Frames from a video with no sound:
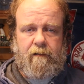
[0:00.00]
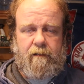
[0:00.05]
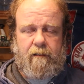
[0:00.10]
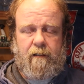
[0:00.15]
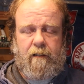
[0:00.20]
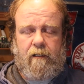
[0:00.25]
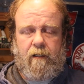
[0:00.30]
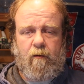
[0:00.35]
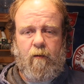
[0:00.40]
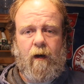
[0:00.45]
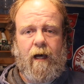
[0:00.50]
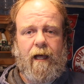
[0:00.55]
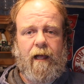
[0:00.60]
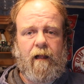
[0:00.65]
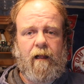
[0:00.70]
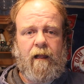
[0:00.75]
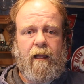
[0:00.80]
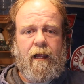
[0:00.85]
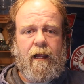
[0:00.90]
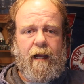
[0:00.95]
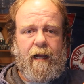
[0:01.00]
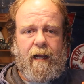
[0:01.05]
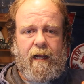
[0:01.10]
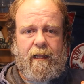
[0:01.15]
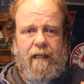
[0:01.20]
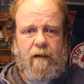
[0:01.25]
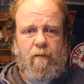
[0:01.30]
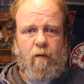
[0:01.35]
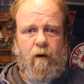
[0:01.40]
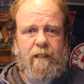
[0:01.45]
a little while.
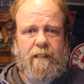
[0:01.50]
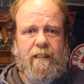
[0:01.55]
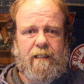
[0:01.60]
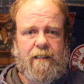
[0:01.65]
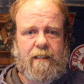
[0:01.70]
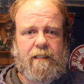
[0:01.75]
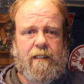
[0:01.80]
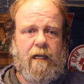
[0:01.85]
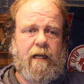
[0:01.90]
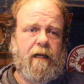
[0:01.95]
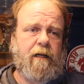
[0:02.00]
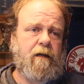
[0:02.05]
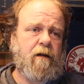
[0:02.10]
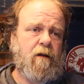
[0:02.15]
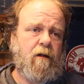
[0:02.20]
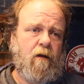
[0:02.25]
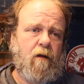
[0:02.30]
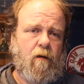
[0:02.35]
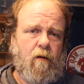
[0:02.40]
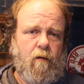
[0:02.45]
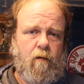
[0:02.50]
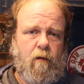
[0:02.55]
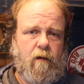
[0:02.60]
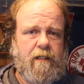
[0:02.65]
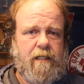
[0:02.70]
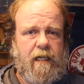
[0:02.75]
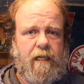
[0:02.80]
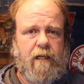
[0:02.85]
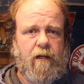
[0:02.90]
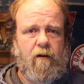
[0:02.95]
And then once it's done, we'll
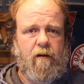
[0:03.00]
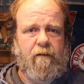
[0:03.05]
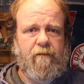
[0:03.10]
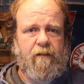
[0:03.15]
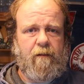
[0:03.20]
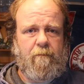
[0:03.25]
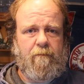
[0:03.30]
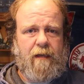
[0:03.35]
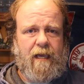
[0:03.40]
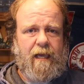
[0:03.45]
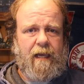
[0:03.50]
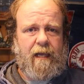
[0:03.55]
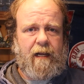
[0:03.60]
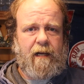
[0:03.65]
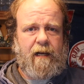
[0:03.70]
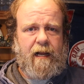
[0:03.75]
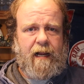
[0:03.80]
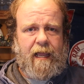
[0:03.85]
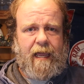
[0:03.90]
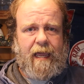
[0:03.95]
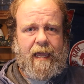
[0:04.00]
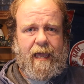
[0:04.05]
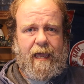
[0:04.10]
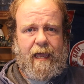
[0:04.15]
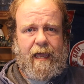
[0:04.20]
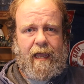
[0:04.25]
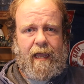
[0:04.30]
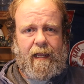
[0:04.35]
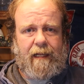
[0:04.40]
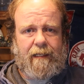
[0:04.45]
take it off the bed
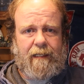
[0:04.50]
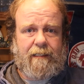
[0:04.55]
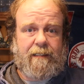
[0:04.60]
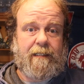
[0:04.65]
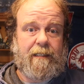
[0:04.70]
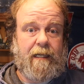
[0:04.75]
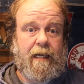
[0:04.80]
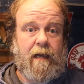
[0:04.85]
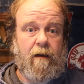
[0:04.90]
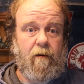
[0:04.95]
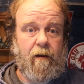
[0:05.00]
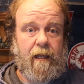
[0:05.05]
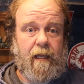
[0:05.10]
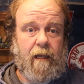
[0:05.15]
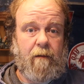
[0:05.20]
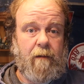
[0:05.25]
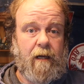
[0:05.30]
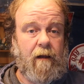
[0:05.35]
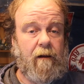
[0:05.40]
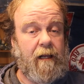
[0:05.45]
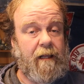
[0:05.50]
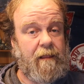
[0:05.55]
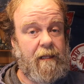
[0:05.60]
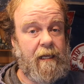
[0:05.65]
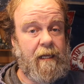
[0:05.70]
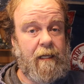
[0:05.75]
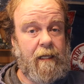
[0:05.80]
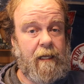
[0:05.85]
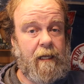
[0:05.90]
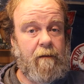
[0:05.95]
and let's see how it came out. I
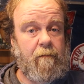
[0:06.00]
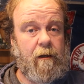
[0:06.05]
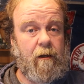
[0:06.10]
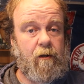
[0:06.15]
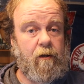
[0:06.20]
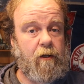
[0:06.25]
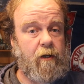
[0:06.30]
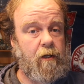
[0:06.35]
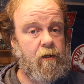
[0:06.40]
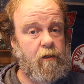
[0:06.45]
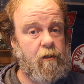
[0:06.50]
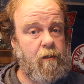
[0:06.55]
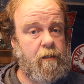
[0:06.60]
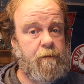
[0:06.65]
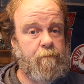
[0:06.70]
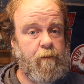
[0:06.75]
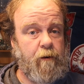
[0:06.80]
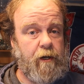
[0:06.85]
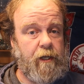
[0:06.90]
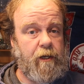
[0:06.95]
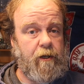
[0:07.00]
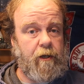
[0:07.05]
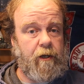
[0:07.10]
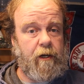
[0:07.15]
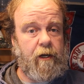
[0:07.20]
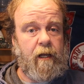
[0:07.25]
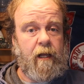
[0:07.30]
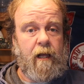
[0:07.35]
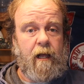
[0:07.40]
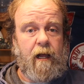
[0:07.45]
think it came out good. It looks pretty
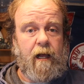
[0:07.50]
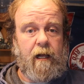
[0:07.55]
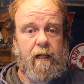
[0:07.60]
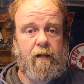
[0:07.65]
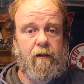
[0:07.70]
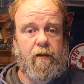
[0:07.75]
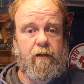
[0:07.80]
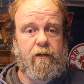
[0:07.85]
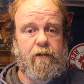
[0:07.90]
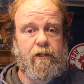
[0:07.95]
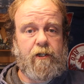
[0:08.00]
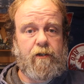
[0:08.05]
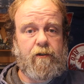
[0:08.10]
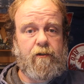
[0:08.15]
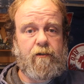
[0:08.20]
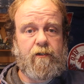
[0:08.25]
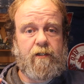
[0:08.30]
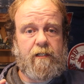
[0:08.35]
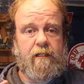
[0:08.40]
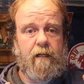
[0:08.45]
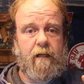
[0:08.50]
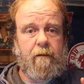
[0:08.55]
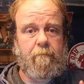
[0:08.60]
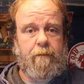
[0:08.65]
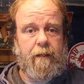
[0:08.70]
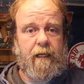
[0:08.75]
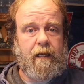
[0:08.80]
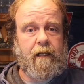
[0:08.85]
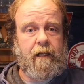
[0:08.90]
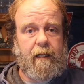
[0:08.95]
good. I learned to use the
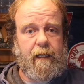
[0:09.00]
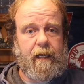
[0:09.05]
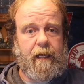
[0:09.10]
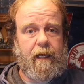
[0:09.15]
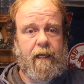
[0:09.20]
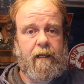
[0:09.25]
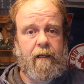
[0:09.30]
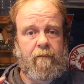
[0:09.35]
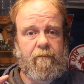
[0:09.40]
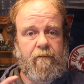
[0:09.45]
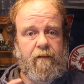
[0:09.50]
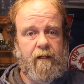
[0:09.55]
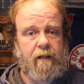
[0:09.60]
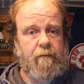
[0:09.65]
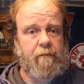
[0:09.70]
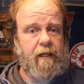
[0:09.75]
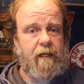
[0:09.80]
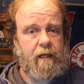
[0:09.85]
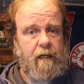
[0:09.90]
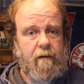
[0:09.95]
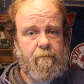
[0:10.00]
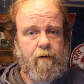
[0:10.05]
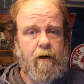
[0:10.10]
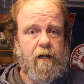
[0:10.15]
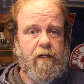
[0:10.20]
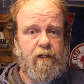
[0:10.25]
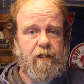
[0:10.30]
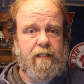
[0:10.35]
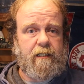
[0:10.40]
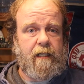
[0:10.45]
PLA filament on
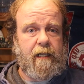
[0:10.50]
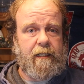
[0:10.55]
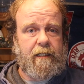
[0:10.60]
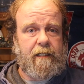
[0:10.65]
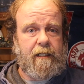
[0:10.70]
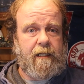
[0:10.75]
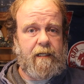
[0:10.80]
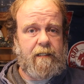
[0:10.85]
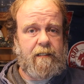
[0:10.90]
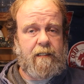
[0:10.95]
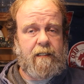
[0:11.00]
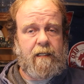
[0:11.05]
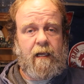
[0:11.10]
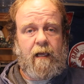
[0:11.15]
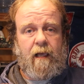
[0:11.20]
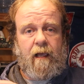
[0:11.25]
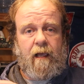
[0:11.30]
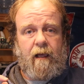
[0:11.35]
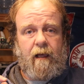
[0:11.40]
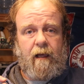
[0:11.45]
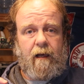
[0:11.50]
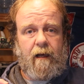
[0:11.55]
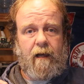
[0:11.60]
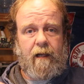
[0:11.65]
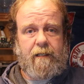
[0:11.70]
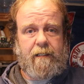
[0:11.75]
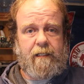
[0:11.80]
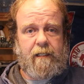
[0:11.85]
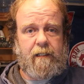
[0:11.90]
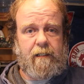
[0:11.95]
projects like this. I
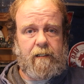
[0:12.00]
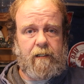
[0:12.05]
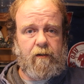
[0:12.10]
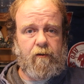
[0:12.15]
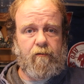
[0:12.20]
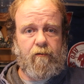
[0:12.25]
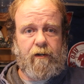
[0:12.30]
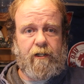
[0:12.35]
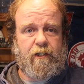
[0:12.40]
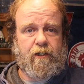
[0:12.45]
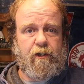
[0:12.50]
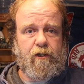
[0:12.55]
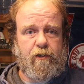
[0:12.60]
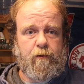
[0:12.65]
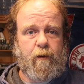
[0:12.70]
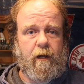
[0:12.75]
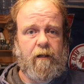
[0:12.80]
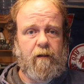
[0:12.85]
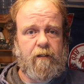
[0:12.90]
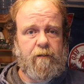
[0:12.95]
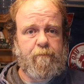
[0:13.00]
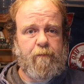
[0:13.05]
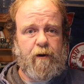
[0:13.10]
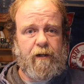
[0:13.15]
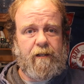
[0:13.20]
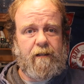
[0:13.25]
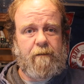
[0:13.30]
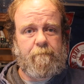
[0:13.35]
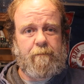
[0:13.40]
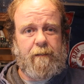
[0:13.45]
uh, did a little research while I was
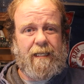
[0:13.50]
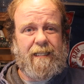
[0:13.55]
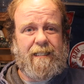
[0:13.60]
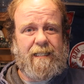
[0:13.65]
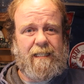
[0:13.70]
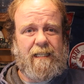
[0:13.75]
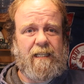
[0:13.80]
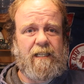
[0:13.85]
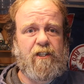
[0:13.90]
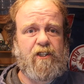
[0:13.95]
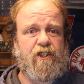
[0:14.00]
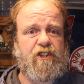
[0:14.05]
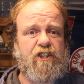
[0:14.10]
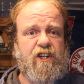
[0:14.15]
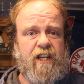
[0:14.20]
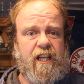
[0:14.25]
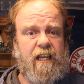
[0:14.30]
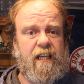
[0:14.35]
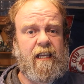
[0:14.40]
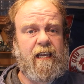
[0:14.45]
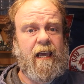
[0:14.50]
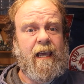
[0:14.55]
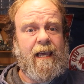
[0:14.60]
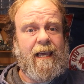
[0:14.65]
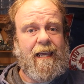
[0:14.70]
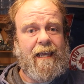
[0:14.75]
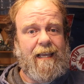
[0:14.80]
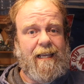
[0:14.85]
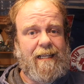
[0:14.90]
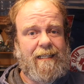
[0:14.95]
printing the PTG
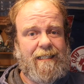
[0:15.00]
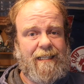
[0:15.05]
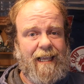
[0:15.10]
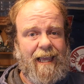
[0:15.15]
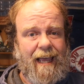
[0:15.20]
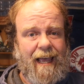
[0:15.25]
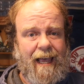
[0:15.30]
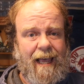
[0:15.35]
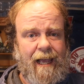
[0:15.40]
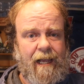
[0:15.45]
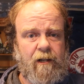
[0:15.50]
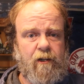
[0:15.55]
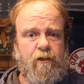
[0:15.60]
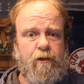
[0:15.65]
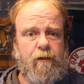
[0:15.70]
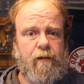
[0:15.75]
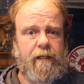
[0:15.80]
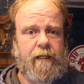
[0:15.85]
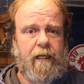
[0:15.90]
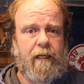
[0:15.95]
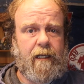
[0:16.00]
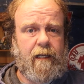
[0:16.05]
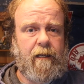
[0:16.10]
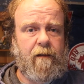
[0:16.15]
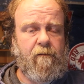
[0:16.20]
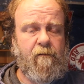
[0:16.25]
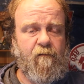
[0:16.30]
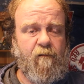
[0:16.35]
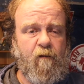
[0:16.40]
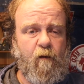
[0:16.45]
is
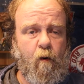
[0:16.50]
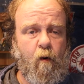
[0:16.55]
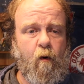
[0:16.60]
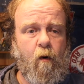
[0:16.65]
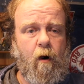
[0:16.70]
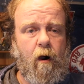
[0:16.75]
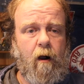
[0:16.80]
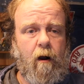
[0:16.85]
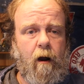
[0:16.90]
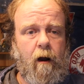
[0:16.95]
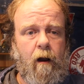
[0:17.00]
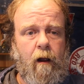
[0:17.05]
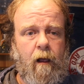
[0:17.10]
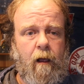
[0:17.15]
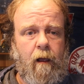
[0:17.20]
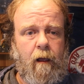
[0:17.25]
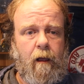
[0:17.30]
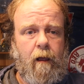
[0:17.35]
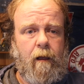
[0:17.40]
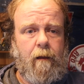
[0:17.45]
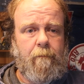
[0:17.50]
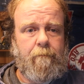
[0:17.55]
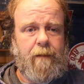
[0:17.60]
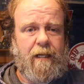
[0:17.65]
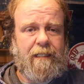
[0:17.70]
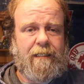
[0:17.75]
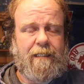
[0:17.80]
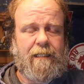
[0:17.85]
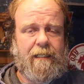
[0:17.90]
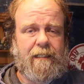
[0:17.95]
actually for
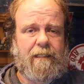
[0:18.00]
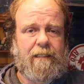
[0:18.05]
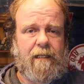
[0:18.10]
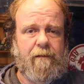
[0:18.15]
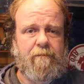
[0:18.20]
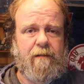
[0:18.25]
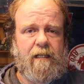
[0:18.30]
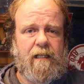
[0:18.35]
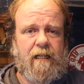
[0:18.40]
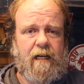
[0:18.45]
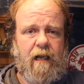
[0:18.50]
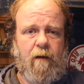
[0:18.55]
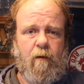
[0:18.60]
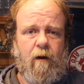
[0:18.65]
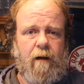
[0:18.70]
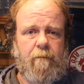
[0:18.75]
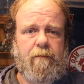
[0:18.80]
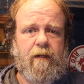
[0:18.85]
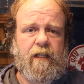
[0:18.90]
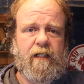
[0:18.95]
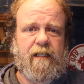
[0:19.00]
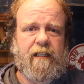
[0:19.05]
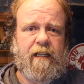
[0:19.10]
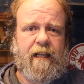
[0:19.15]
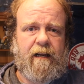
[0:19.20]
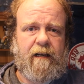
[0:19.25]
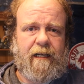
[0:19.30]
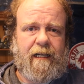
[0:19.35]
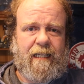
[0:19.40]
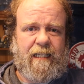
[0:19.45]
basically something that I want to build
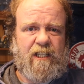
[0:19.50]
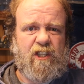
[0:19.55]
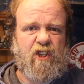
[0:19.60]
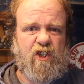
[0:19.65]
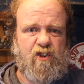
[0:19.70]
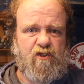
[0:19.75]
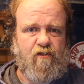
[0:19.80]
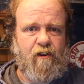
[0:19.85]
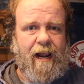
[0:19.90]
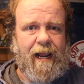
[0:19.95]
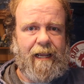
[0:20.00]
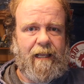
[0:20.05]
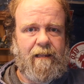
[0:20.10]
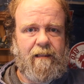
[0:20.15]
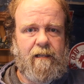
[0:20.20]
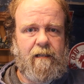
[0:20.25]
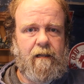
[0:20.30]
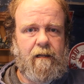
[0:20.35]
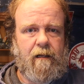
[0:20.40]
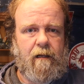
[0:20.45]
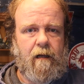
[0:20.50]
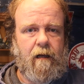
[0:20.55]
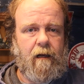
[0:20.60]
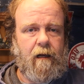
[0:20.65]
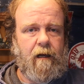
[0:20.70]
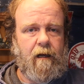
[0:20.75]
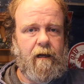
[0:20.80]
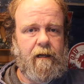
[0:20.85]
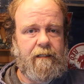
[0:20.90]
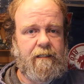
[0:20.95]
that needs strength.
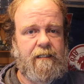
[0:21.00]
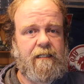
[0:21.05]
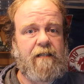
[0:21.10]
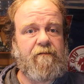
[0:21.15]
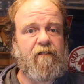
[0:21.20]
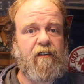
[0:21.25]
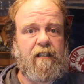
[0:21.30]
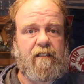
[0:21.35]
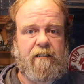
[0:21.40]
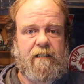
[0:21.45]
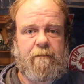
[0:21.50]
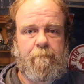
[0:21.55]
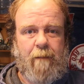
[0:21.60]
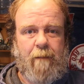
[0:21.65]
Uh, it's difficult to